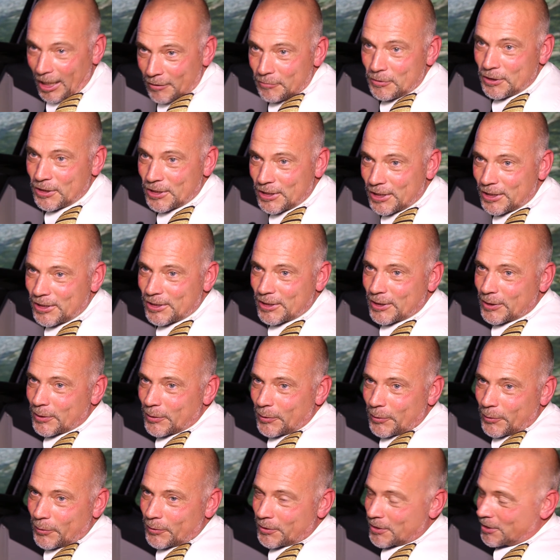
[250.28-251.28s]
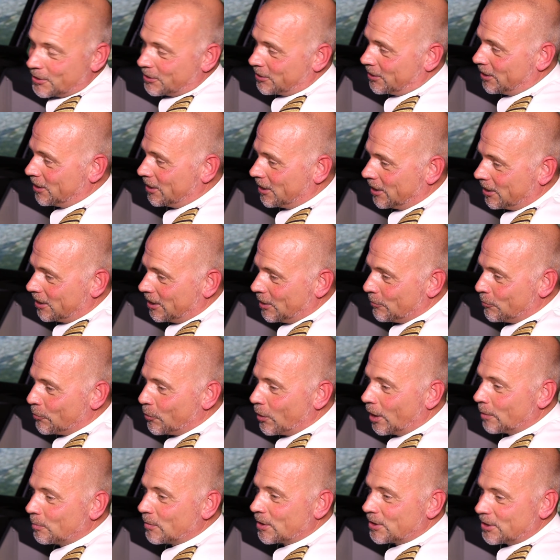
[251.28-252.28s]
In principle, all three are
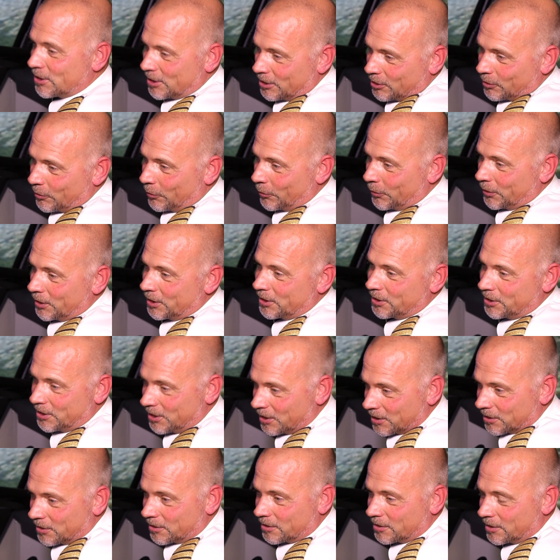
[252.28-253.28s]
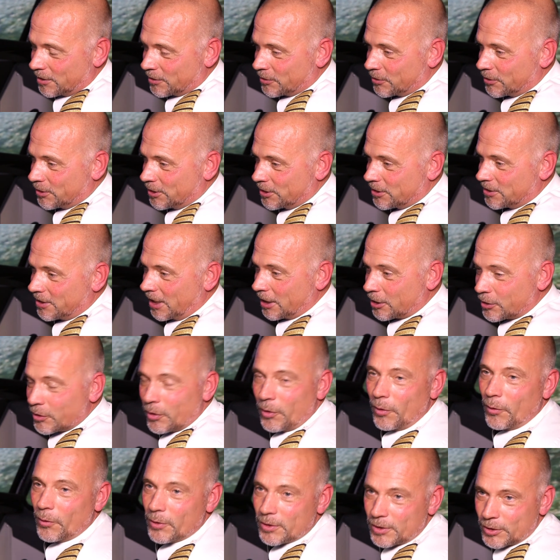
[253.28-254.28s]
important. Depends on your
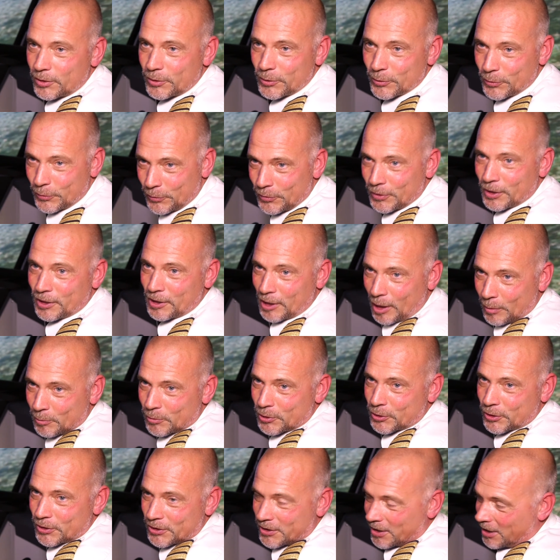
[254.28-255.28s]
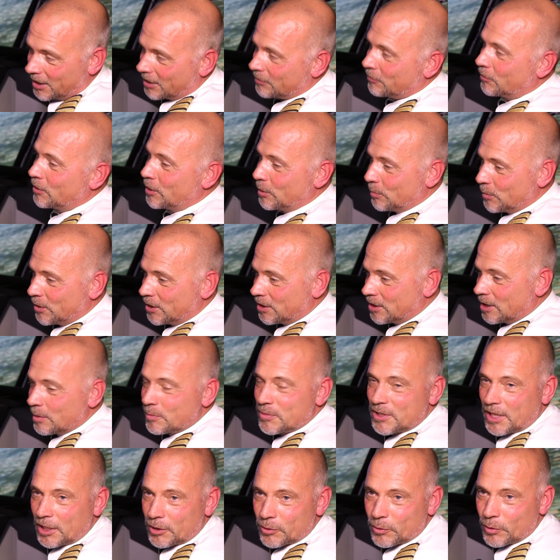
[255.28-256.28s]
orientation. Sector
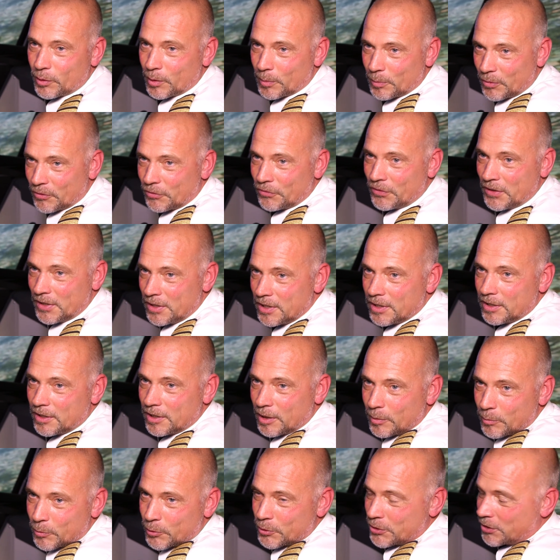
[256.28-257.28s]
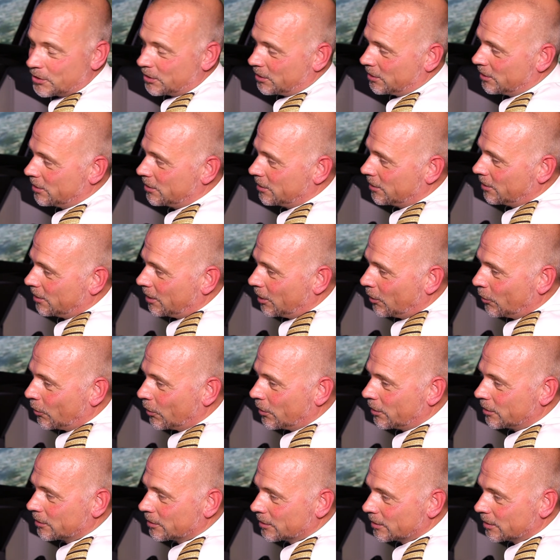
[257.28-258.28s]
altitude, as the name suggests, describes the
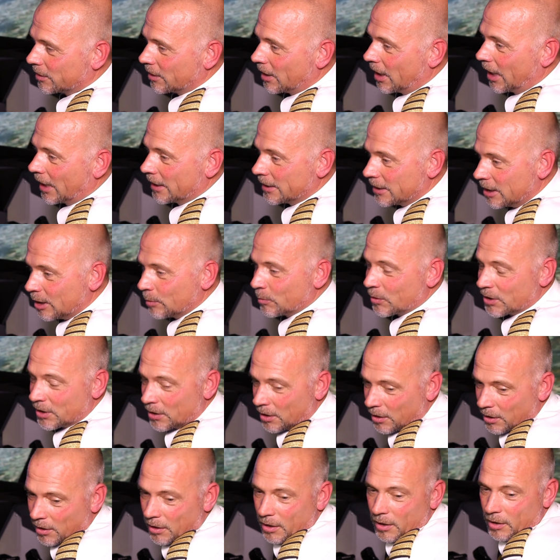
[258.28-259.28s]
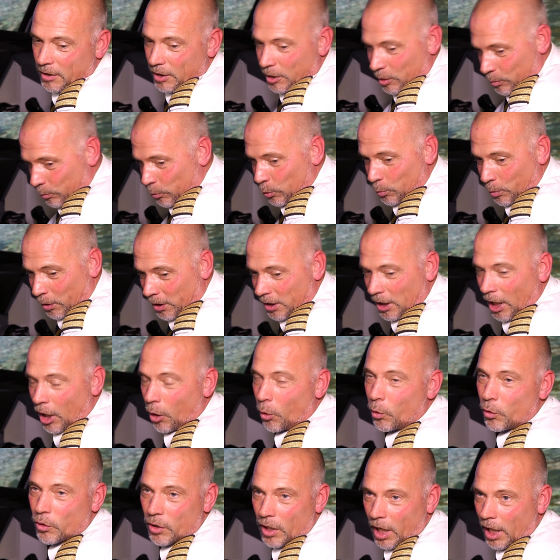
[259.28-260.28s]
altitude I must fly at when I am in a certain
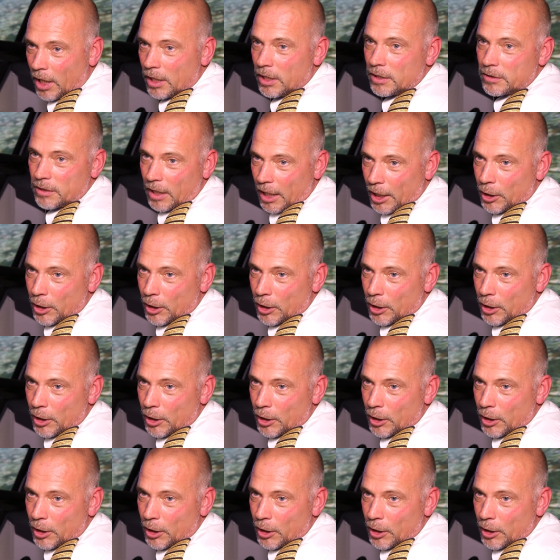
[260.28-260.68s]
sector.